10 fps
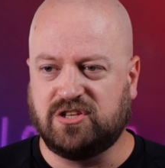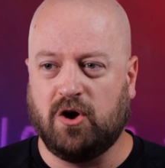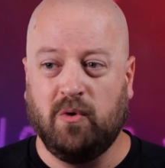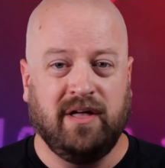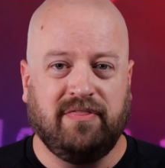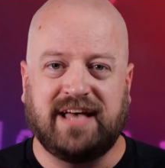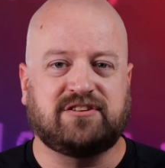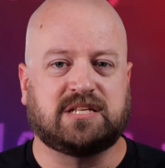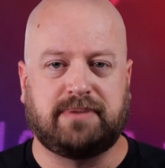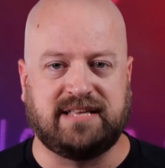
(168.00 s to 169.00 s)
So
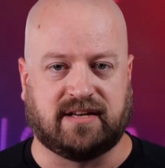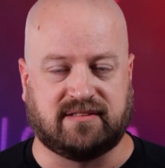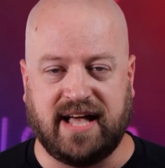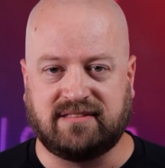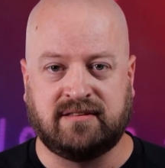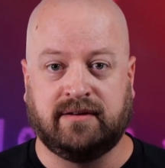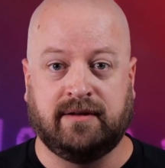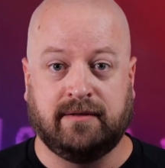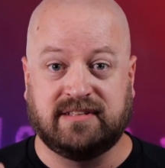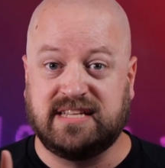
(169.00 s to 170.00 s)
that's just the basics. That's
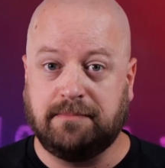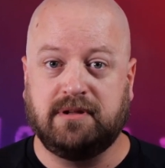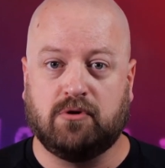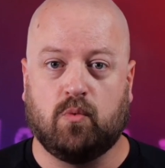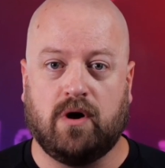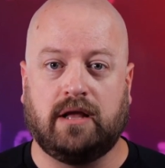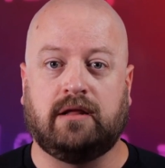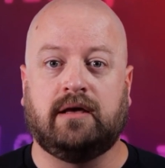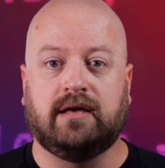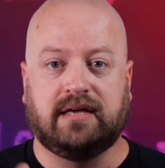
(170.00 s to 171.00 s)
tip number
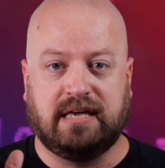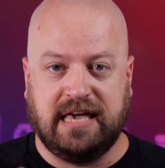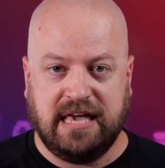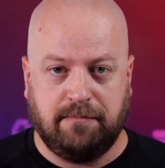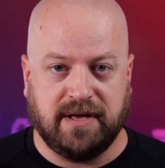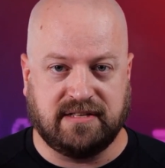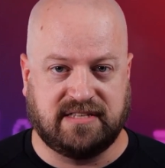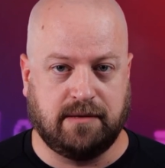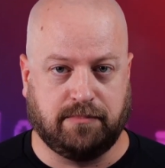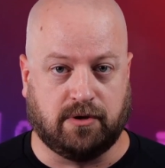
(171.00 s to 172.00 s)
one keep it
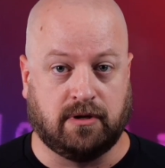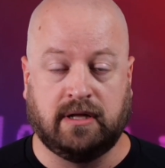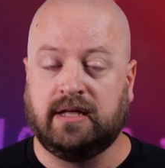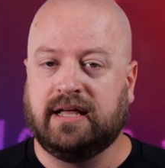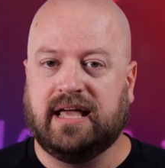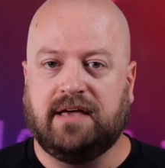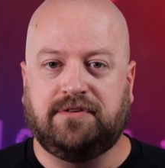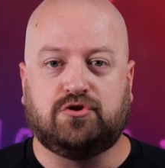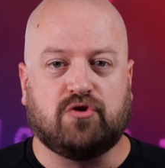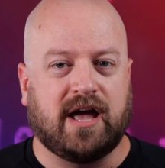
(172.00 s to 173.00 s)
simple.
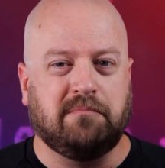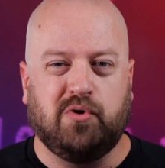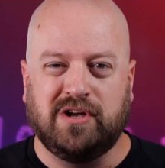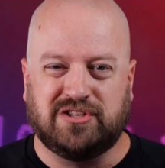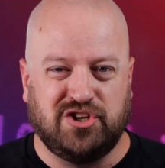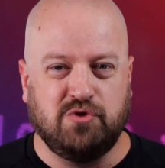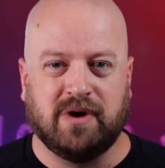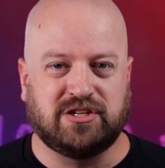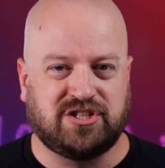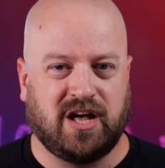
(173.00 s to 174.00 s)
If you try and put
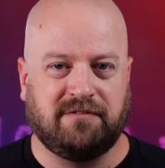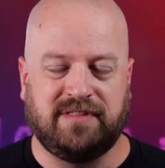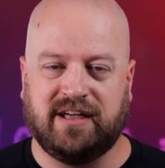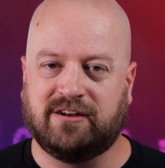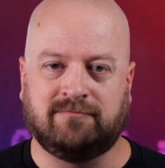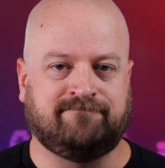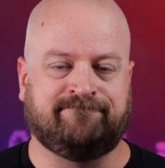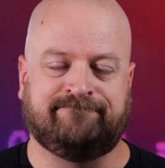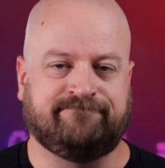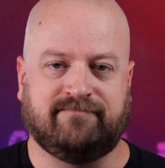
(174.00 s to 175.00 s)
too much stuff there,
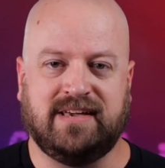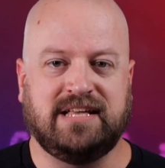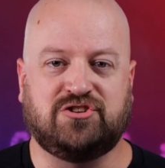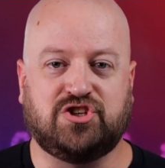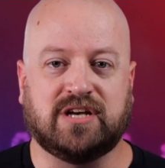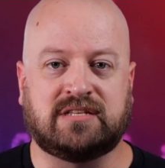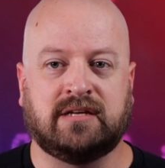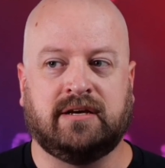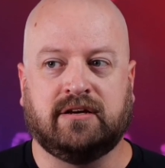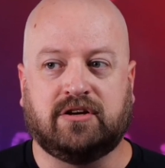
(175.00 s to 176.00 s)
it's
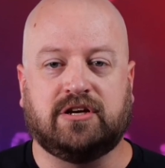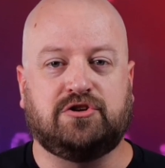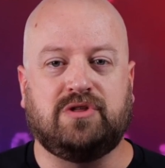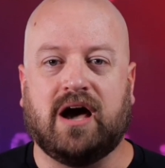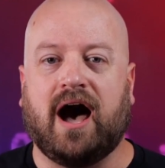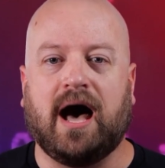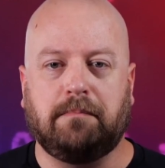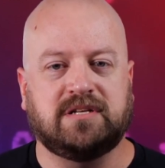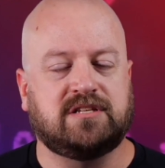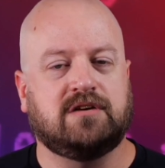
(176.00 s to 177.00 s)
just going to do the
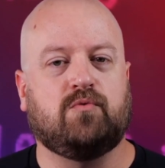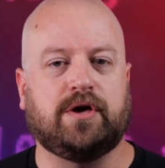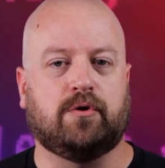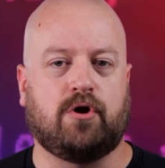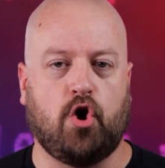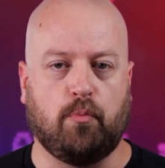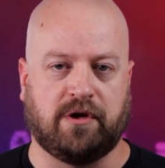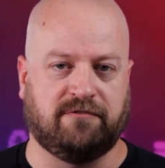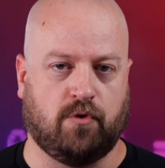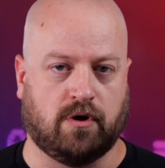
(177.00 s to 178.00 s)
opposite of what you were
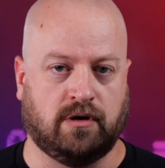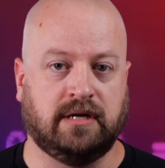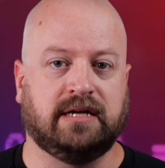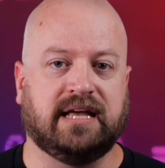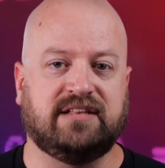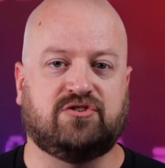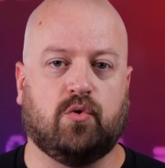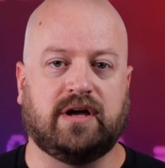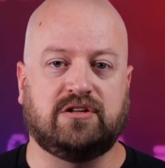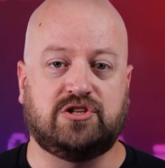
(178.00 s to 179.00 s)
hoping for. It's
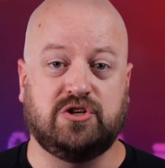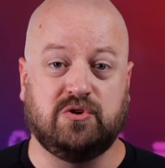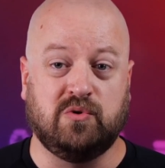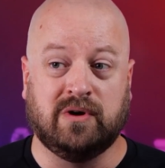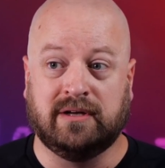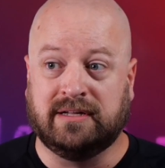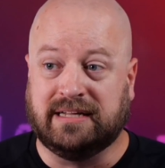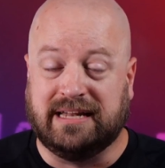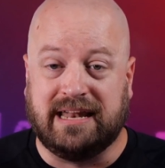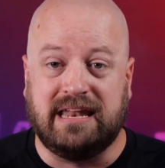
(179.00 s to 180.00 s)
going to
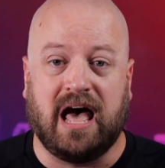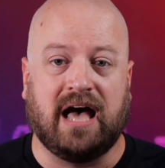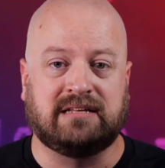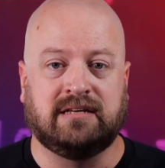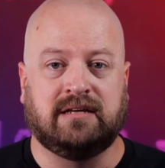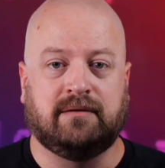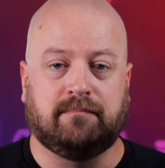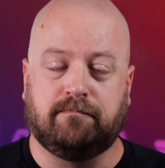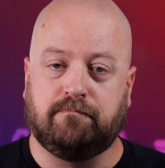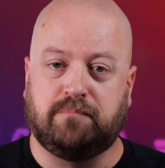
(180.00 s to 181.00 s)
not
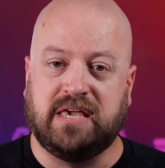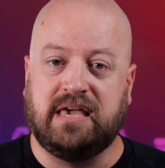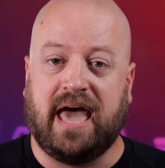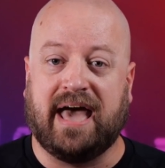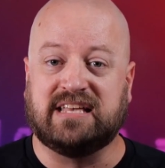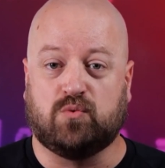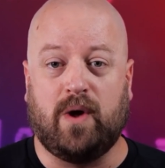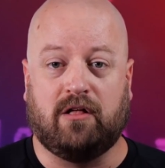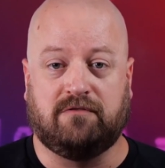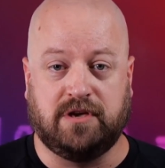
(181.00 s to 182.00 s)
be as
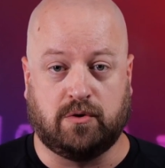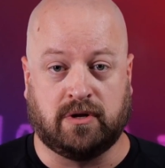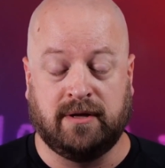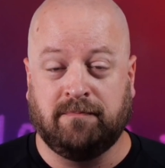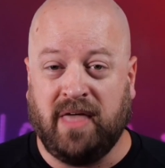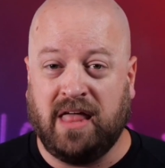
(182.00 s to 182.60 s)
well viewed.